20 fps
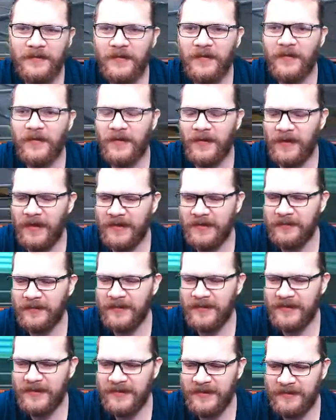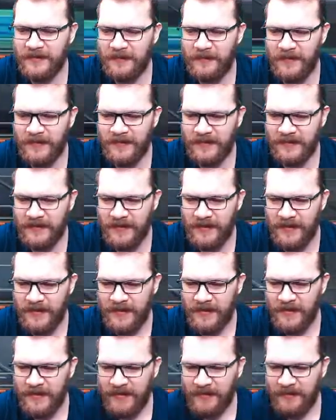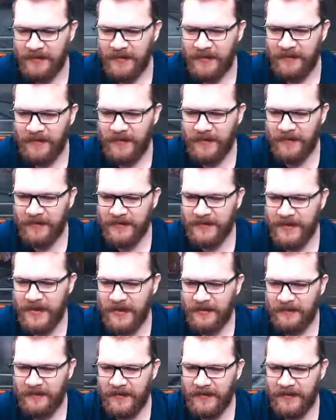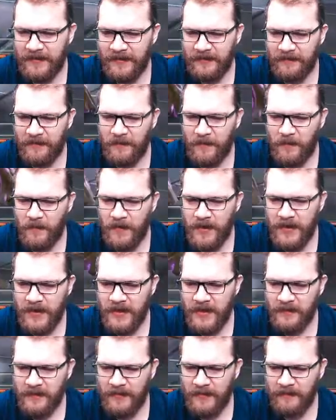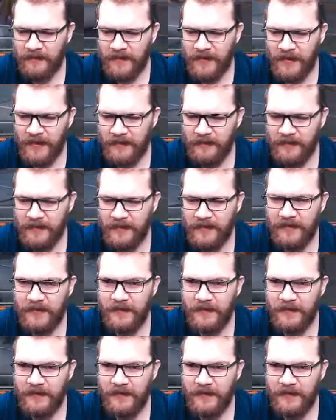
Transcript: or, or Season rewards. And when it goes down, they need a wee bit of time.